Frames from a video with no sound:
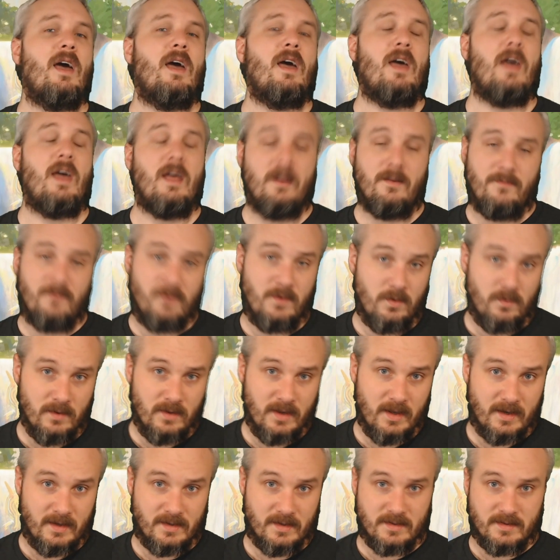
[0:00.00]
And if you
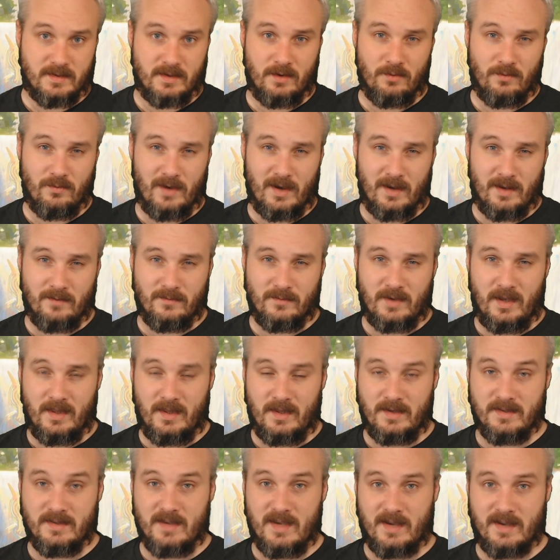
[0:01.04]
would like to see a random
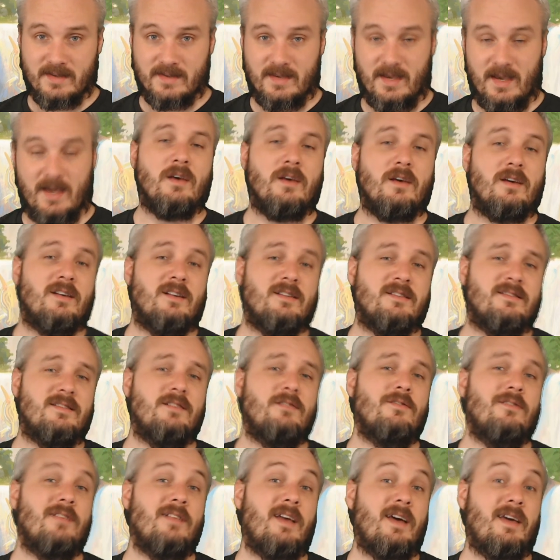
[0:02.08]
daily deck tech,
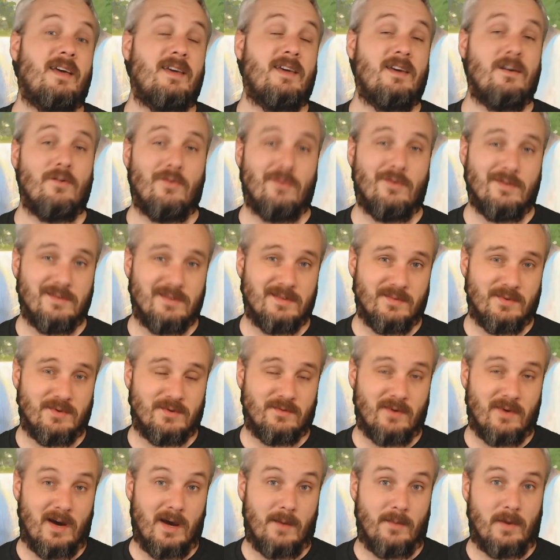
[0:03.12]
consider liking or
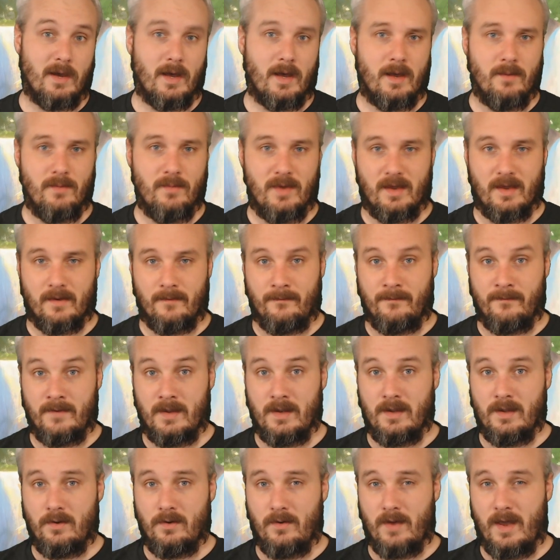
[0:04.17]
subscribing. I make a
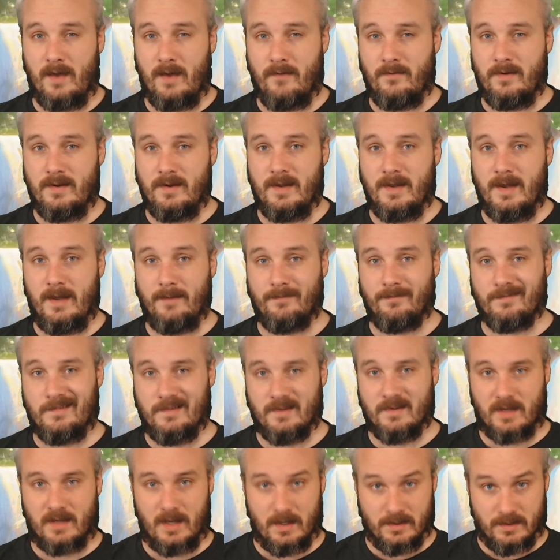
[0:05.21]
video every day.
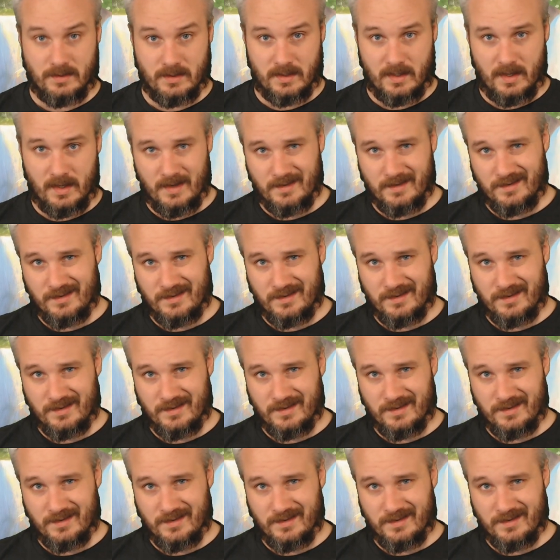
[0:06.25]
Catch you guys